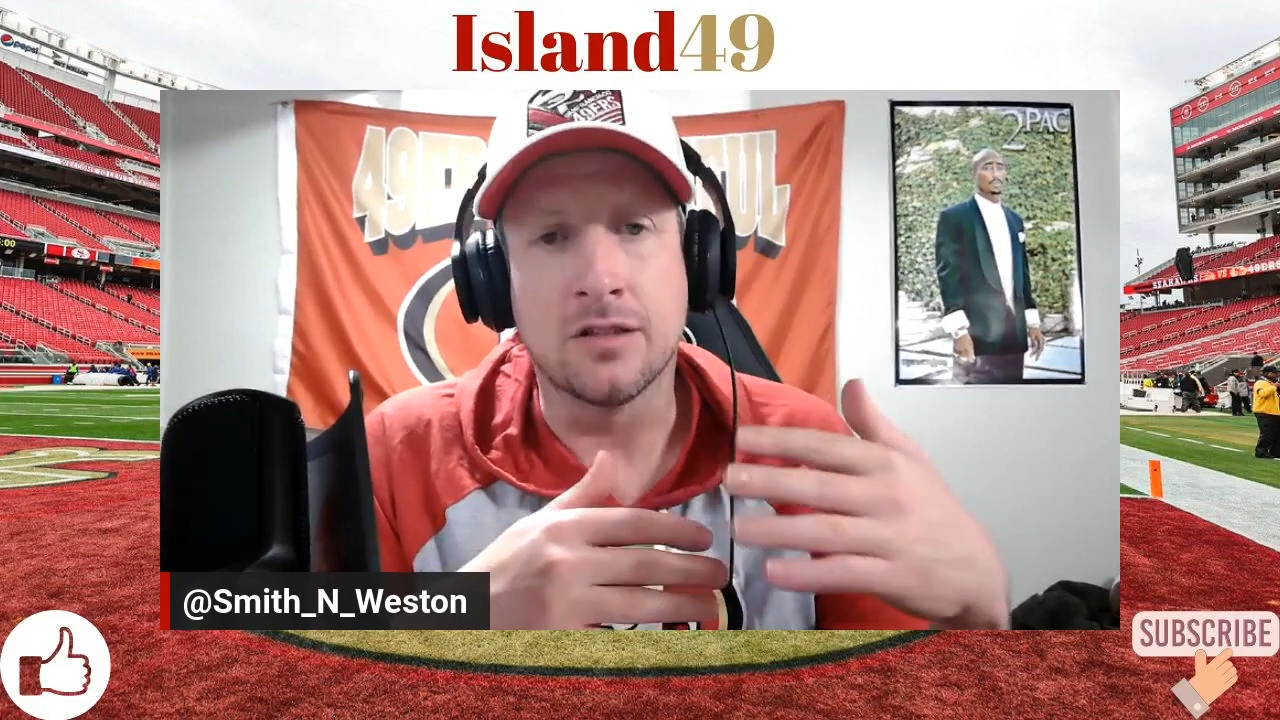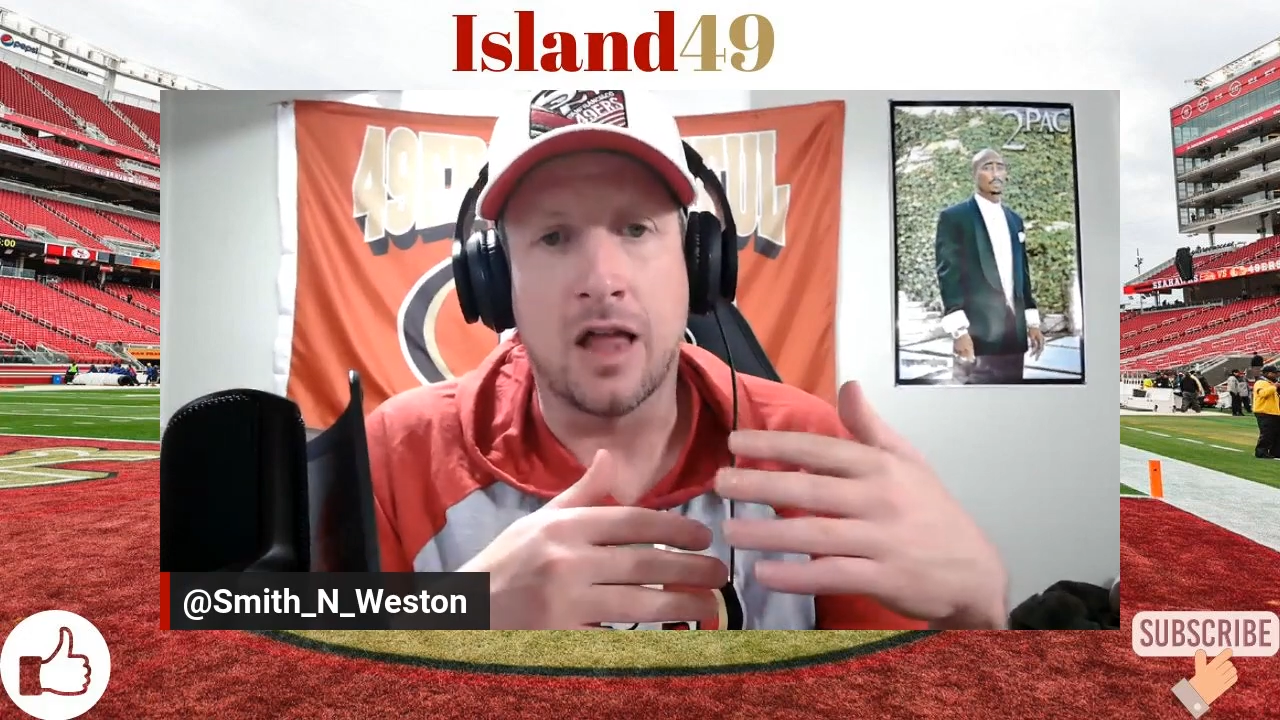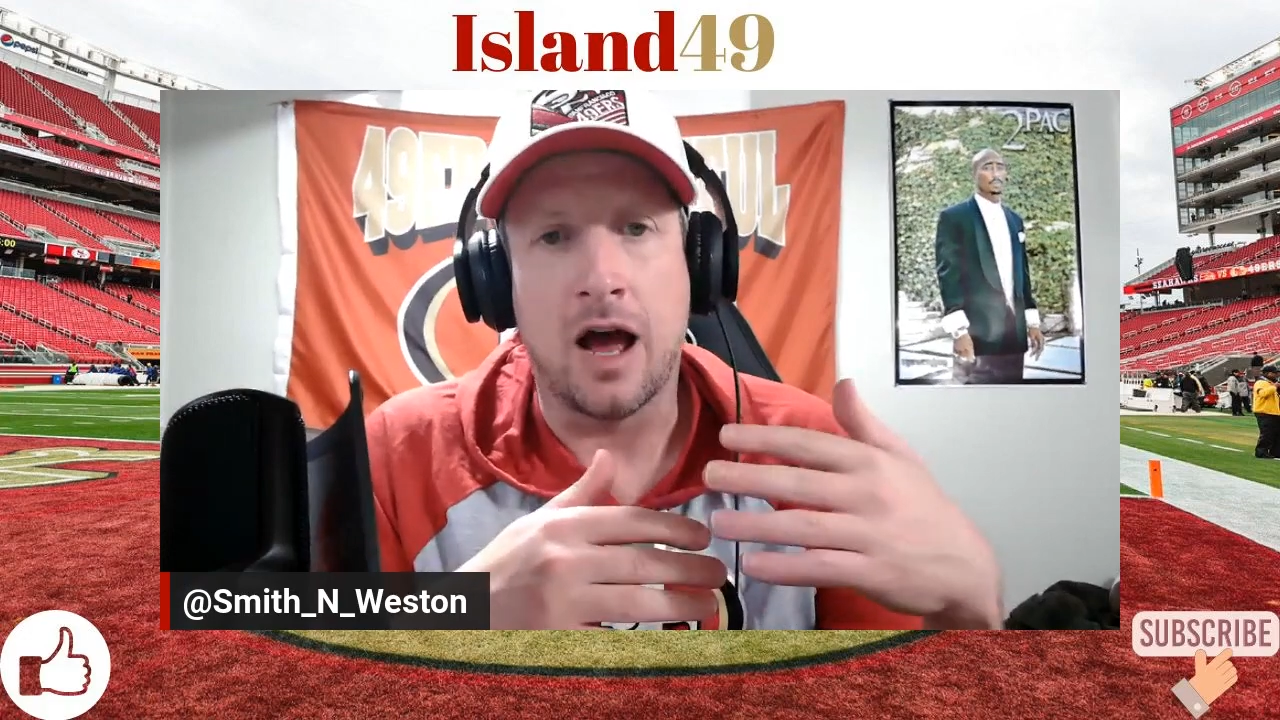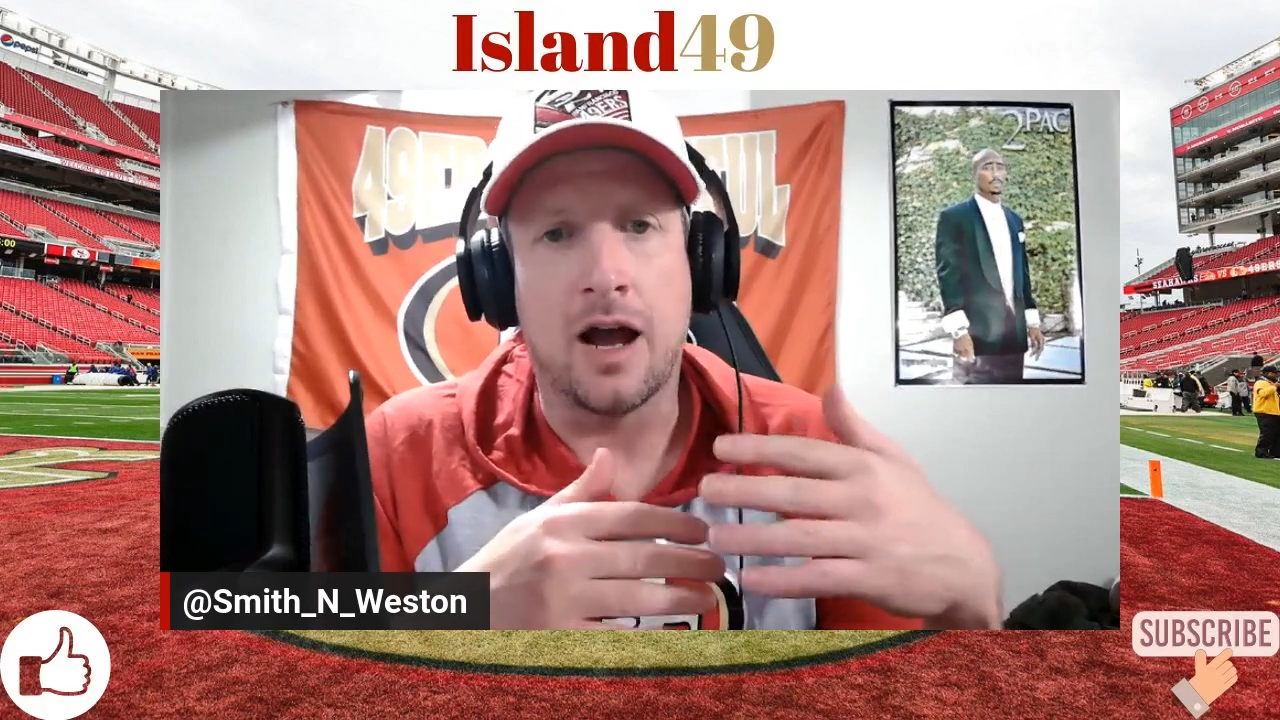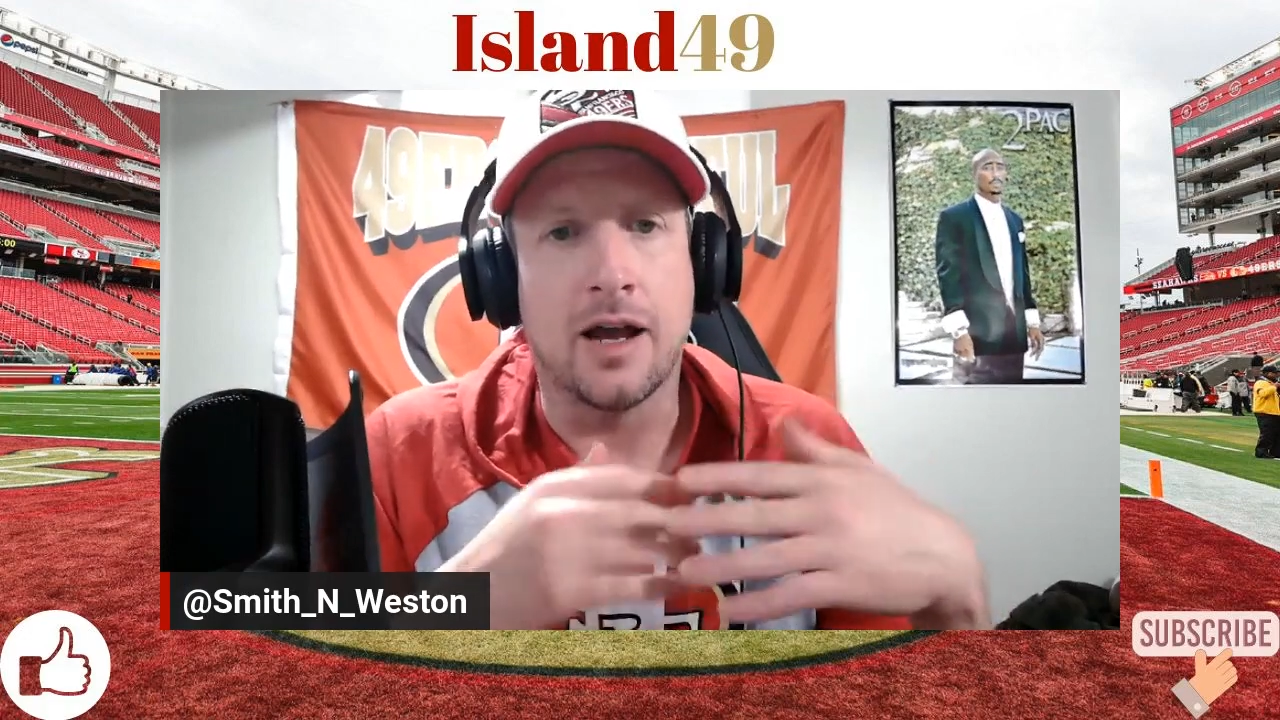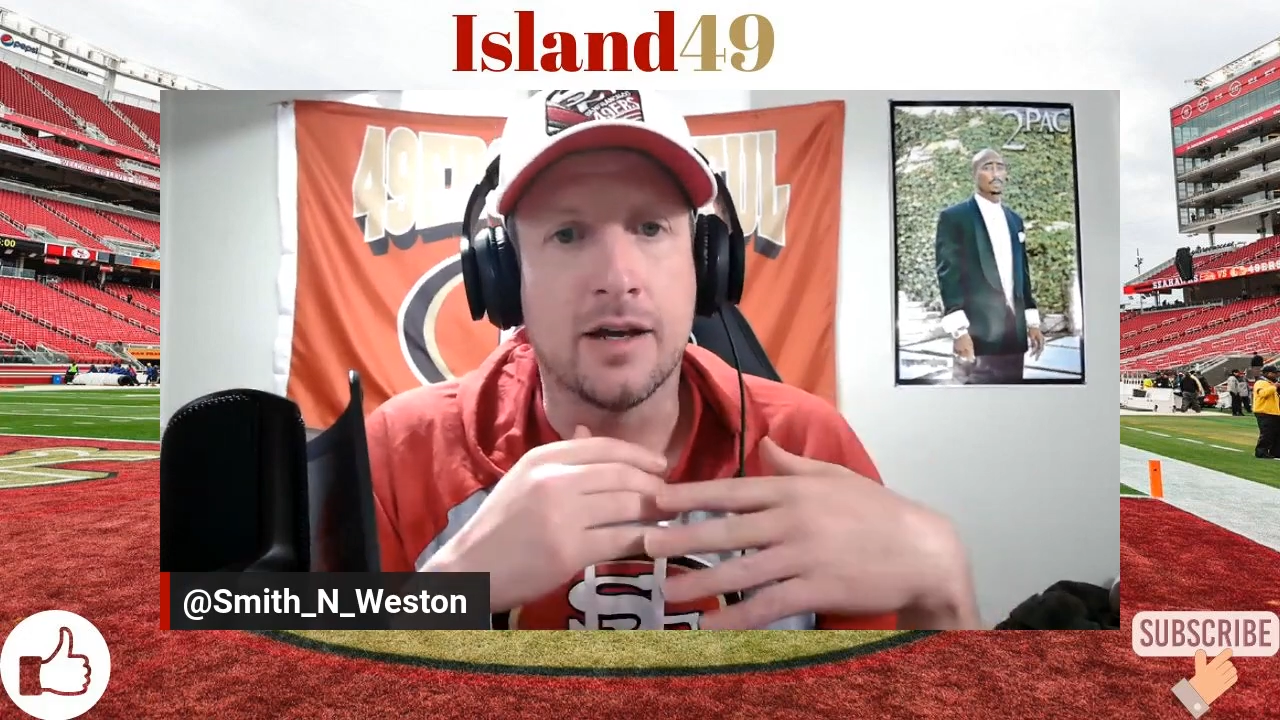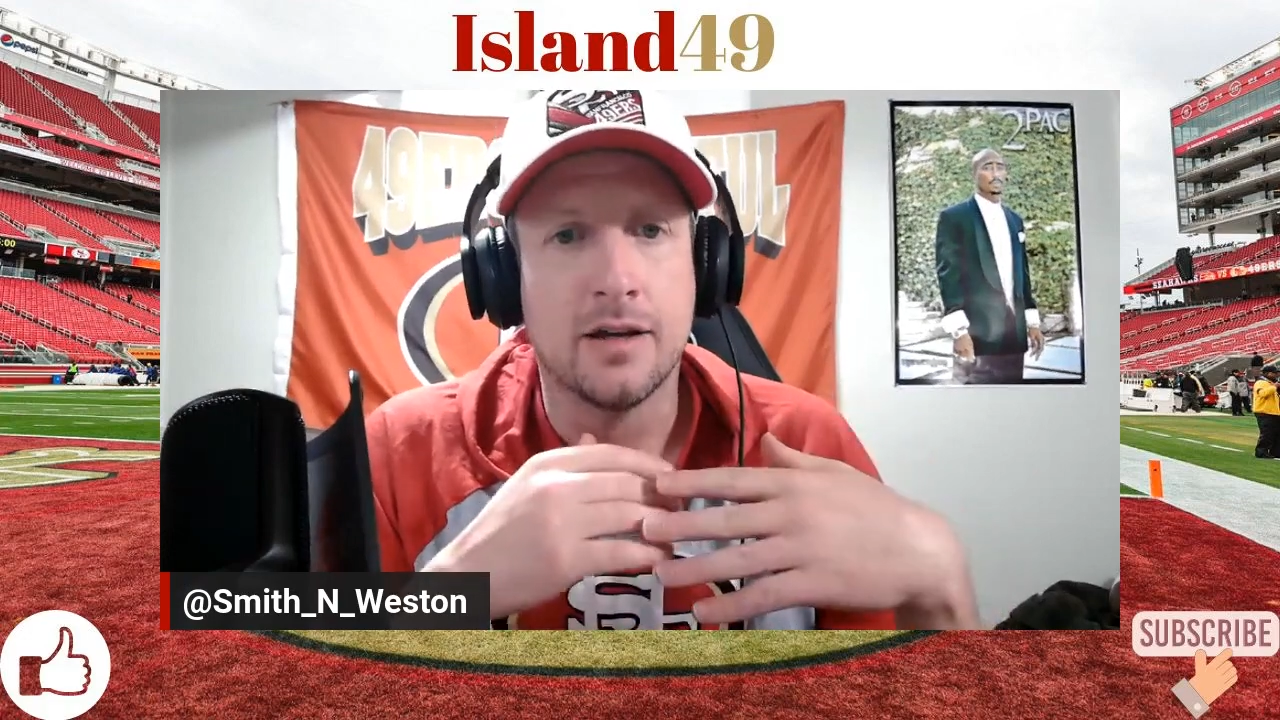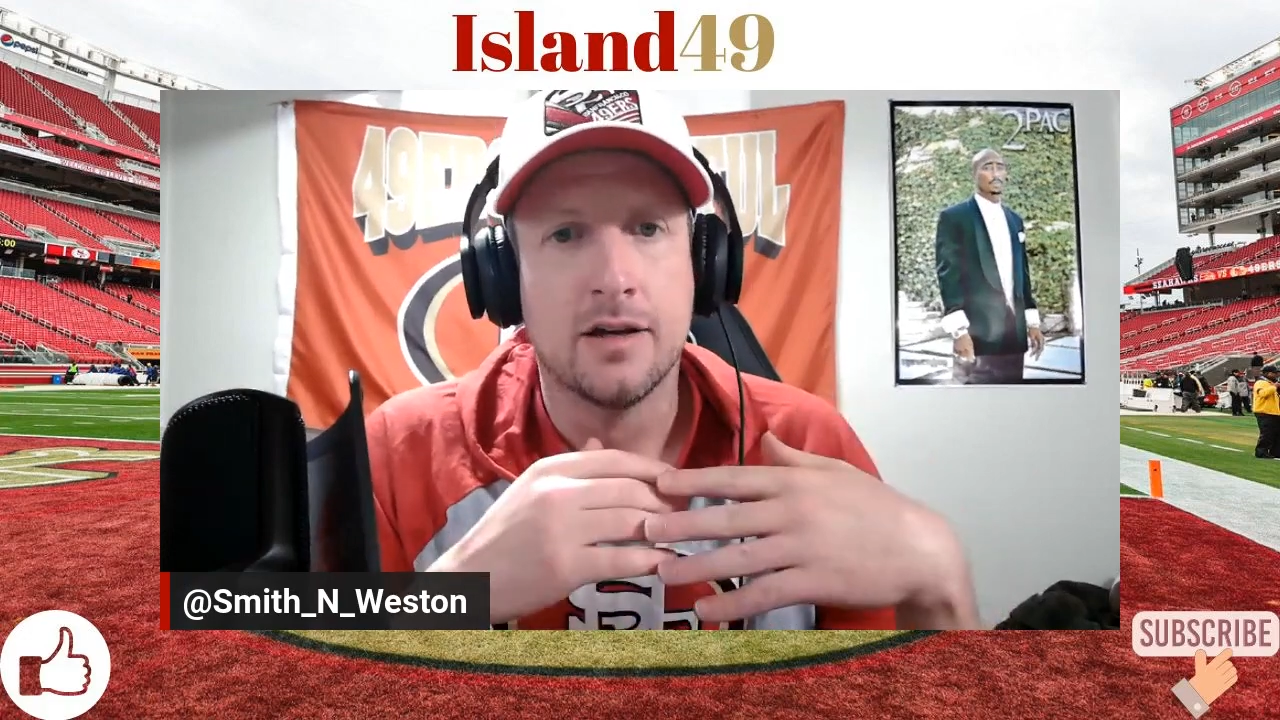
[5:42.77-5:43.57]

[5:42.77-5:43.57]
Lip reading: lie.